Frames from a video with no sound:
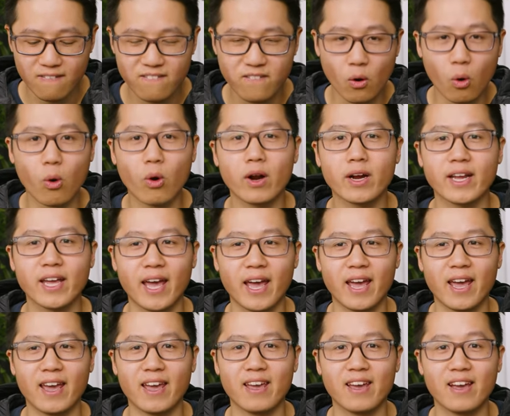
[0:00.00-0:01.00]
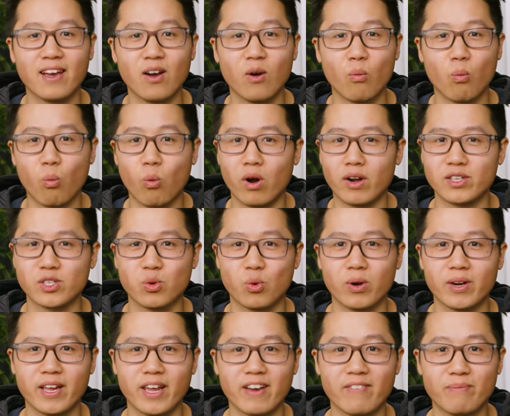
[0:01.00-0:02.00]
four K one
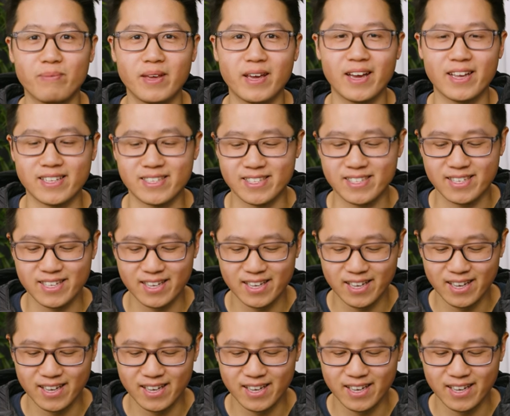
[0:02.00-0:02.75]
twenty F P S,